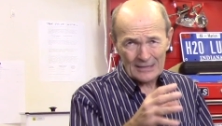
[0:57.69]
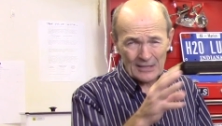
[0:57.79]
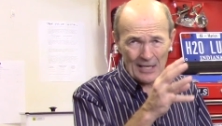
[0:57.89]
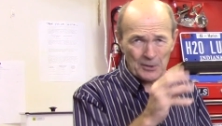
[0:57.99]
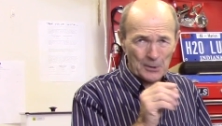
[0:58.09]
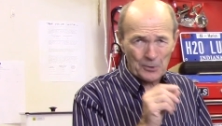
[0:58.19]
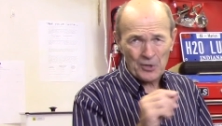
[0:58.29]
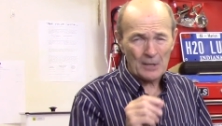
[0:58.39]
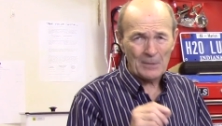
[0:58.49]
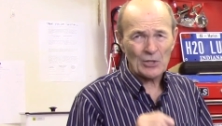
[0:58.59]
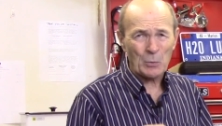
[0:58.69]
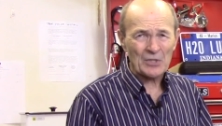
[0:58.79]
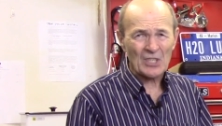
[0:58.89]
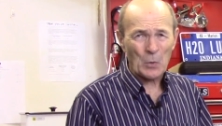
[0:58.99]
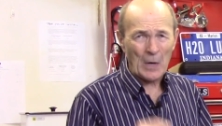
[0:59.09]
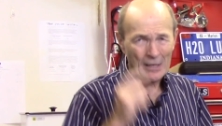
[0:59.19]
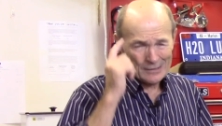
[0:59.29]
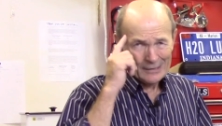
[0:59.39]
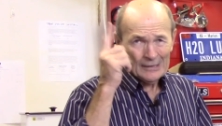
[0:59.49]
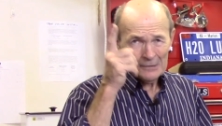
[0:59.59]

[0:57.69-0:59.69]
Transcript: you catch little tidbits once in a while that